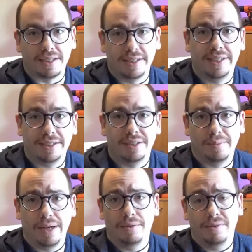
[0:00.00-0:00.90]
it a decent
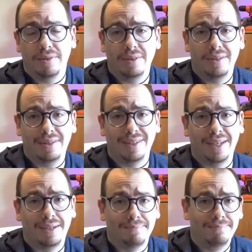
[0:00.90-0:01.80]

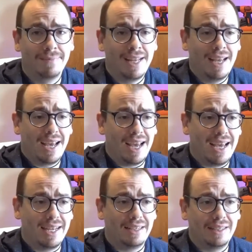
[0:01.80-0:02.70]
amount.
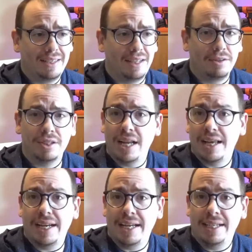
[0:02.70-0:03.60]
And there's
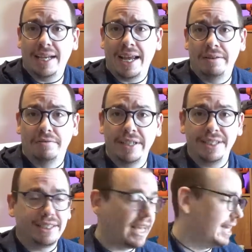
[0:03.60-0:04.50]
not a
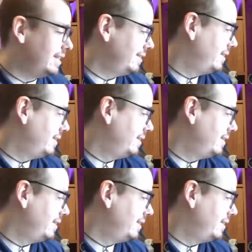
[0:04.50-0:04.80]
reset